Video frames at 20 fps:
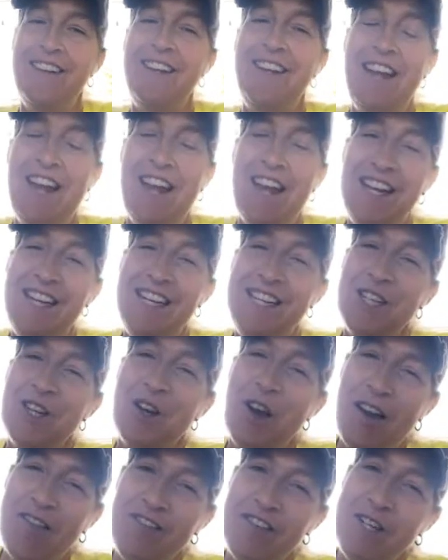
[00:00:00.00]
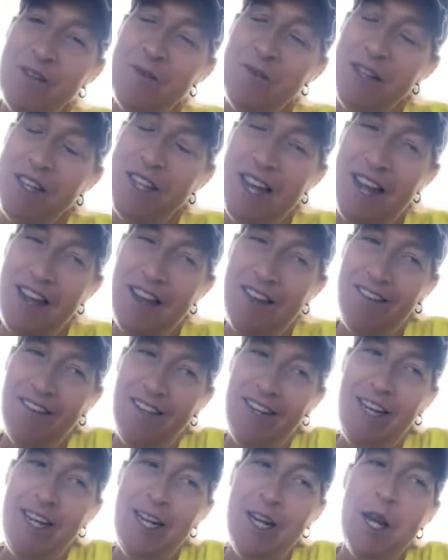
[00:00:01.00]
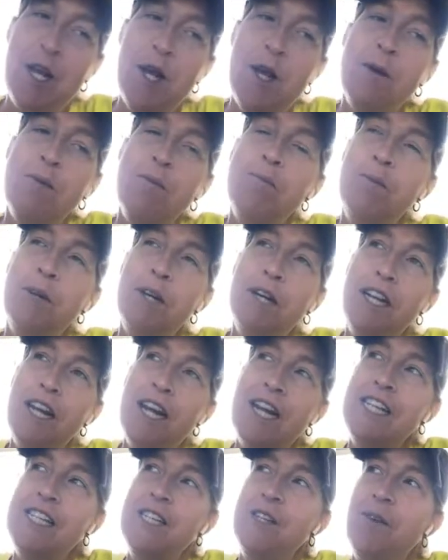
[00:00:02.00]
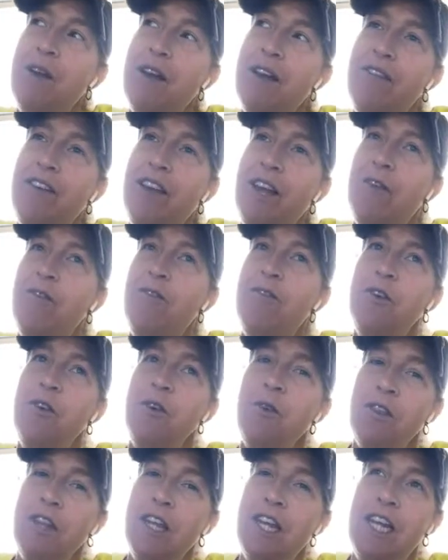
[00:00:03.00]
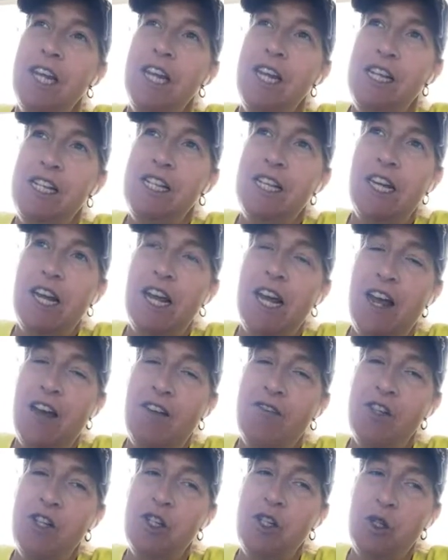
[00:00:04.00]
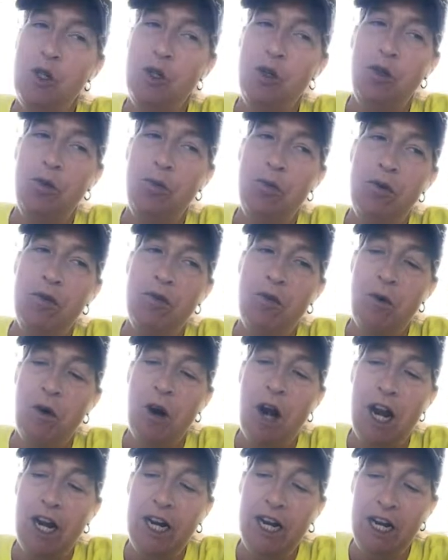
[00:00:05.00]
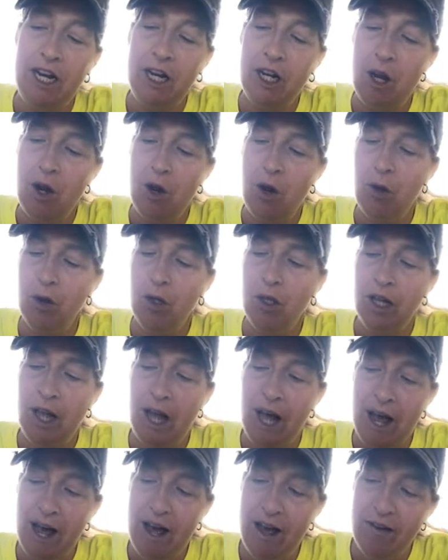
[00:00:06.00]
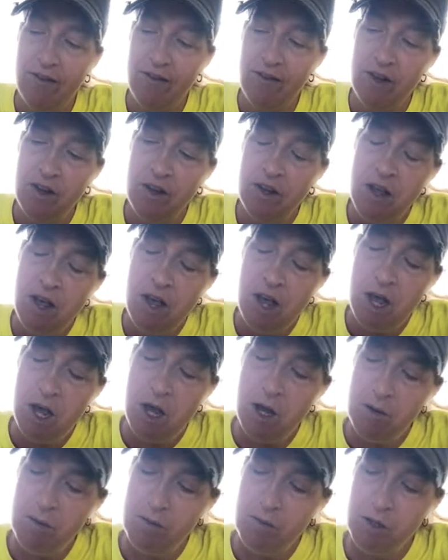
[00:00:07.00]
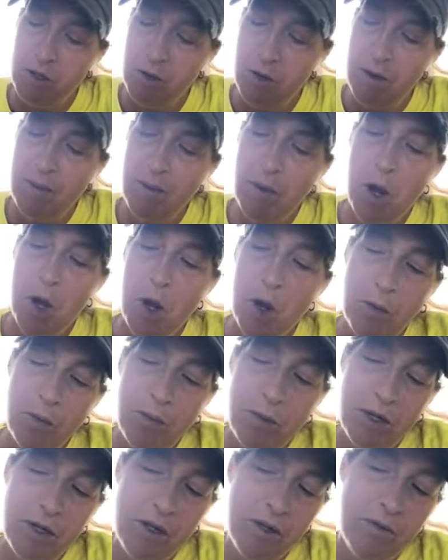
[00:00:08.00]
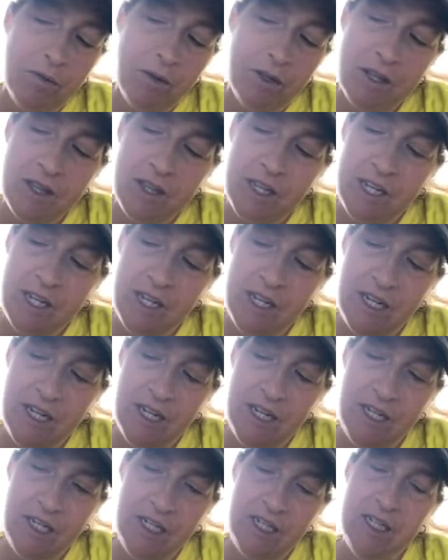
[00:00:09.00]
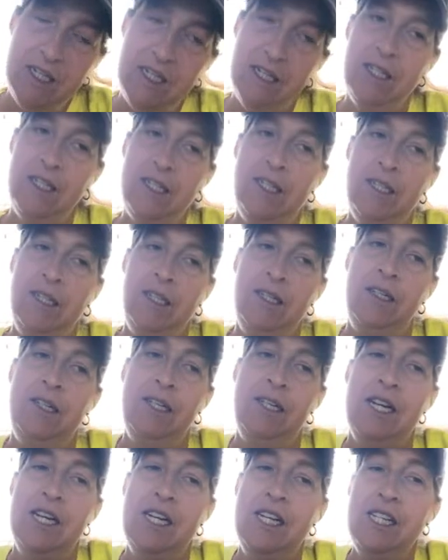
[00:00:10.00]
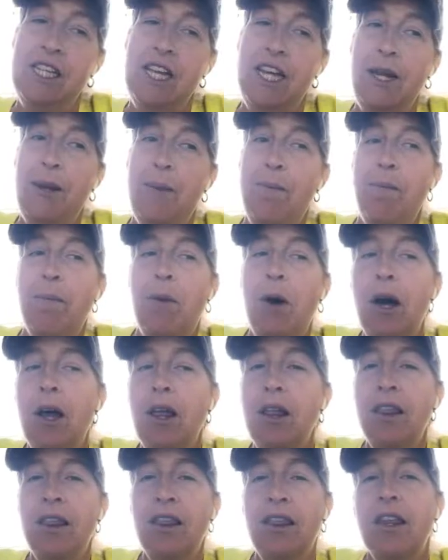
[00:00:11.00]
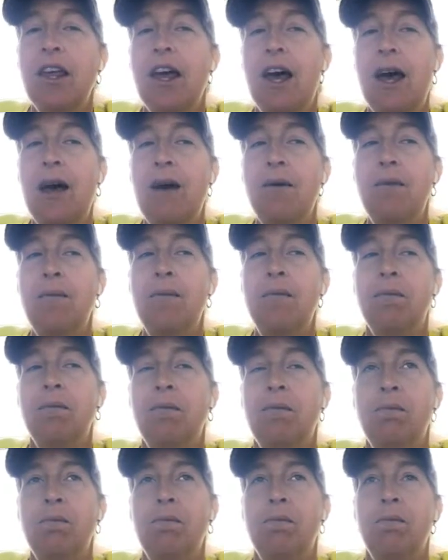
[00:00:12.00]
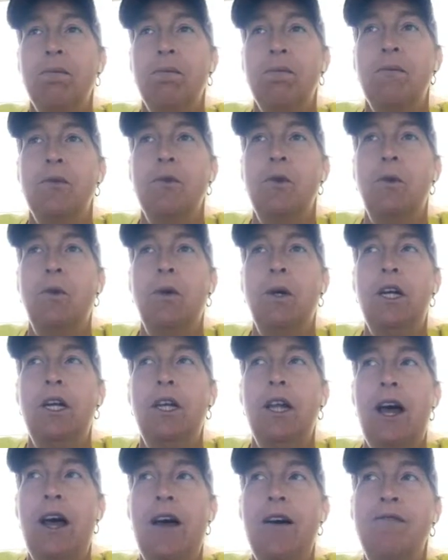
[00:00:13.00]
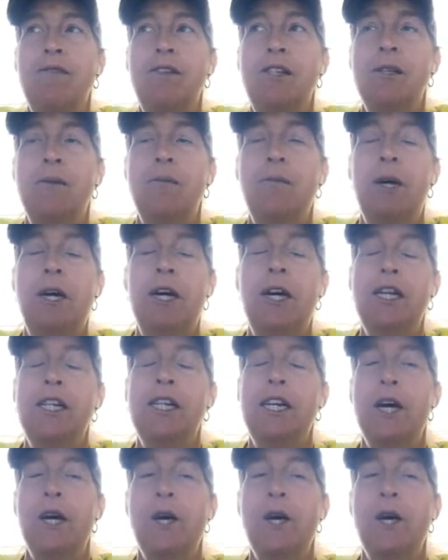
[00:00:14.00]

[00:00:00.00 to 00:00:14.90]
yeah, it's crafting with Kelly. But I still have a few things that I have to do before I can go live. So I'm hoping within, I say a month, I'm doing lives, but